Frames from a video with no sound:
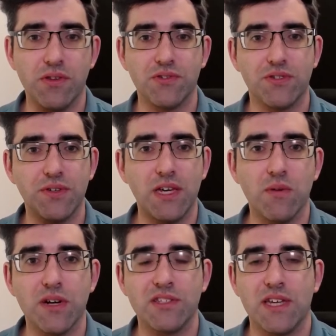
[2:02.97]
those two
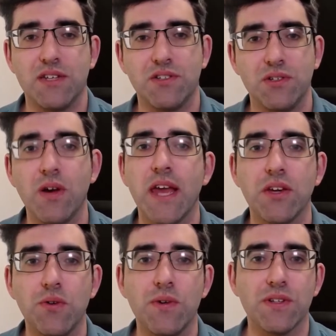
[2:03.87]
keywords, into a
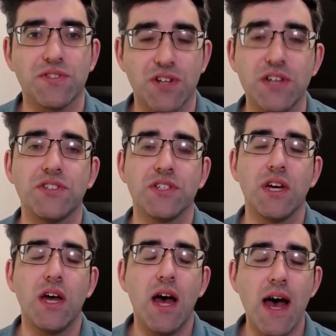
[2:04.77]
Google search,
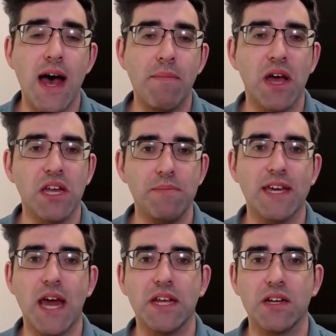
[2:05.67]
I'm going to be
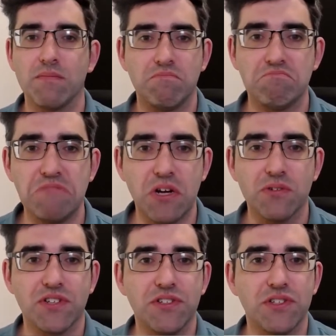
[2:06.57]
getting, you
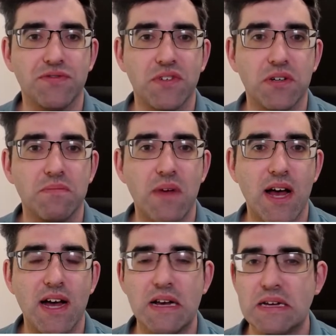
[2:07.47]
know, searches from
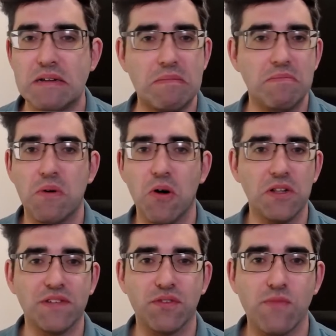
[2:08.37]

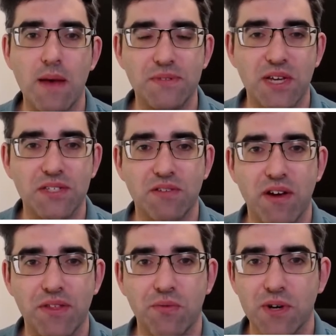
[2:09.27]
all different websites
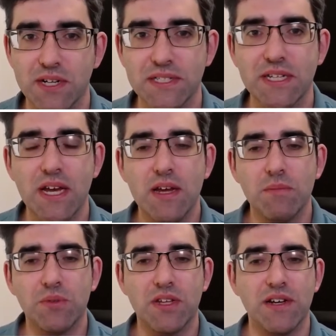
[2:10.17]
around the world.
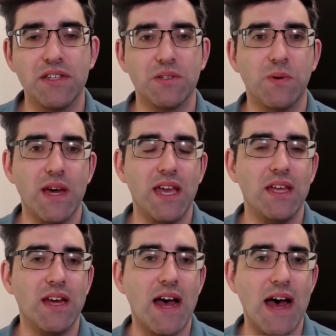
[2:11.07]
But there is a
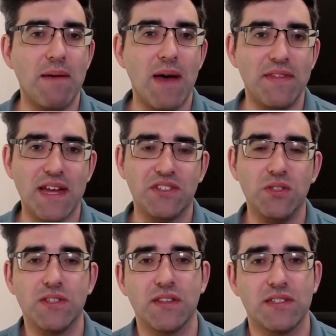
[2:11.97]
way, and that's
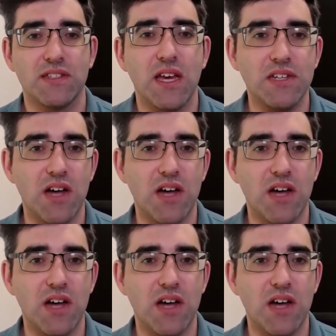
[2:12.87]
using the site